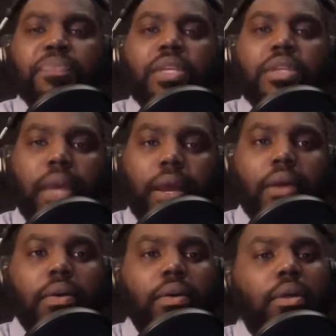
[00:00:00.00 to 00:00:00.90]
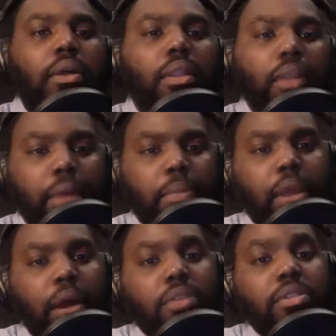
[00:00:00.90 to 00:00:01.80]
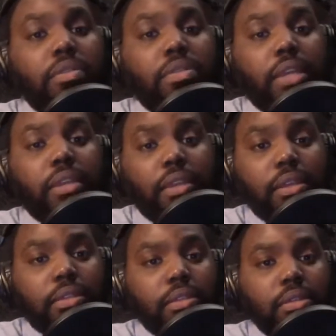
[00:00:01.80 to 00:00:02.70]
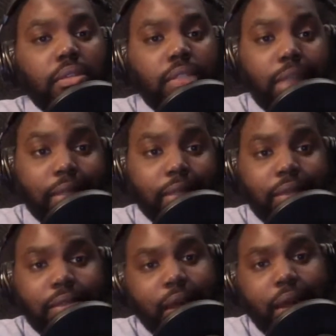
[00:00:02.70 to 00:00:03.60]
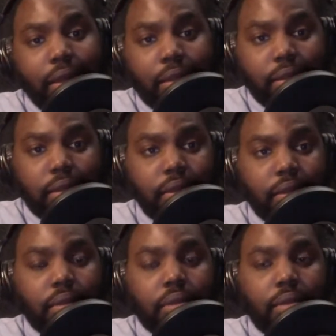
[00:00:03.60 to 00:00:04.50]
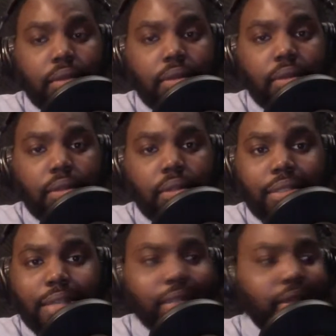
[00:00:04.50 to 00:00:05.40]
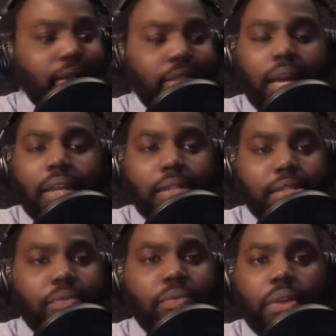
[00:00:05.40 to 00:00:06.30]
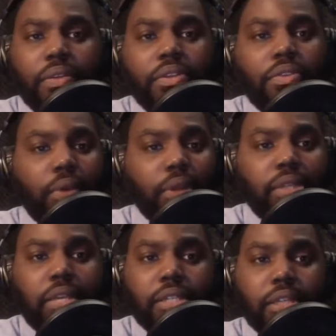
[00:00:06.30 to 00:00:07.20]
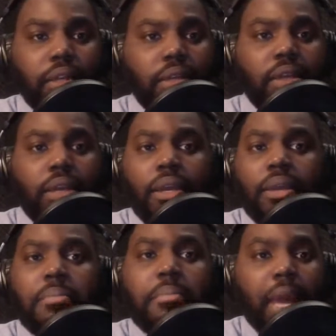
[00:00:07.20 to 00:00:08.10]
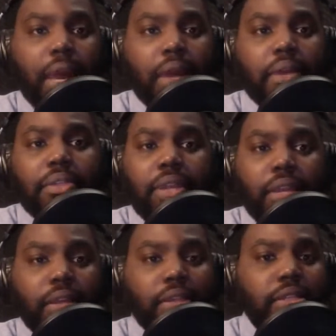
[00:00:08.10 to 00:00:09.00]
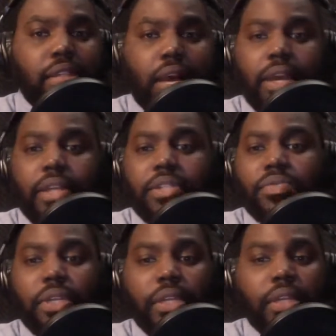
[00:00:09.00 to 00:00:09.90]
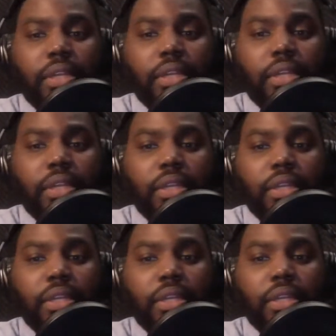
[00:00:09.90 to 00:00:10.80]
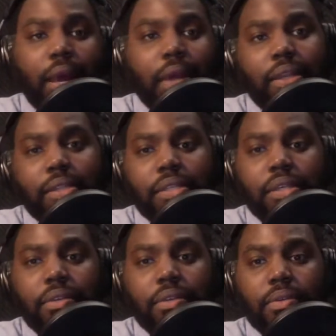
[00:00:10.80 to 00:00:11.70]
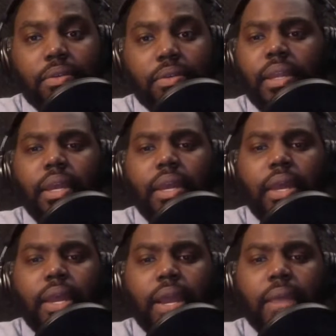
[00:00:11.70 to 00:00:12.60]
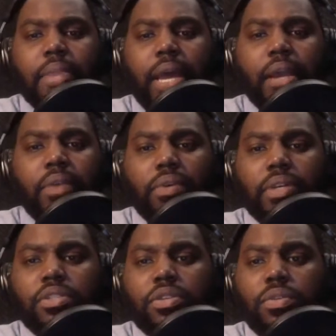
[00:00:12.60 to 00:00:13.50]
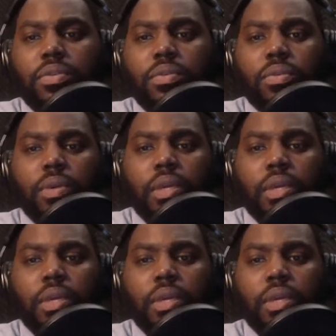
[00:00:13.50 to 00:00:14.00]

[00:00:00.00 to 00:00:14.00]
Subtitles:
Now, let me also say this: teaching is not easy. Teaching is not easy. Whether you are teaching math, English, science, reading, teaching is not easy, right? And I'm not going to,